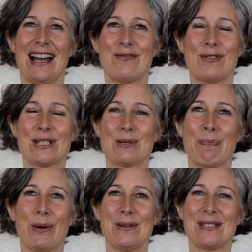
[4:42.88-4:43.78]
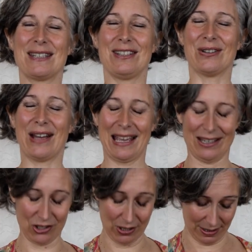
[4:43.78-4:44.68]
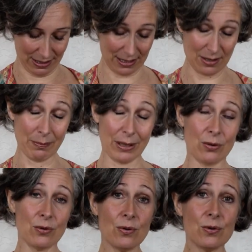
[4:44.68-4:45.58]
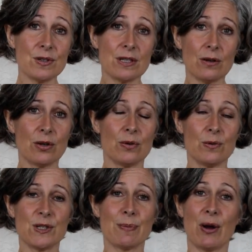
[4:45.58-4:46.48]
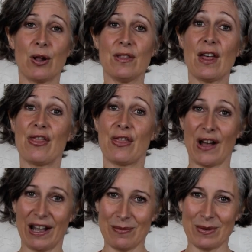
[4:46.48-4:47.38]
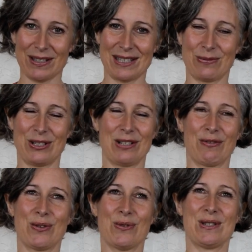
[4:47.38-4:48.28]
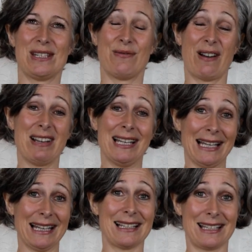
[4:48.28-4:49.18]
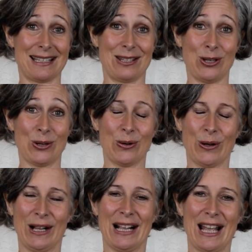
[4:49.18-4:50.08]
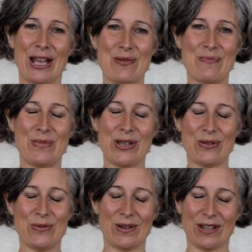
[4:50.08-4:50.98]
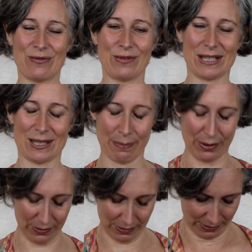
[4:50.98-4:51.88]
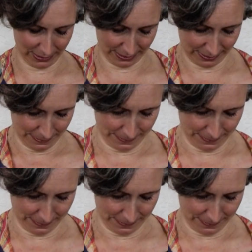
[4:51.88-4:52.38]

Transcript: response in your energy system, but also calls upon the thymus, which of course is very linked to your immune response.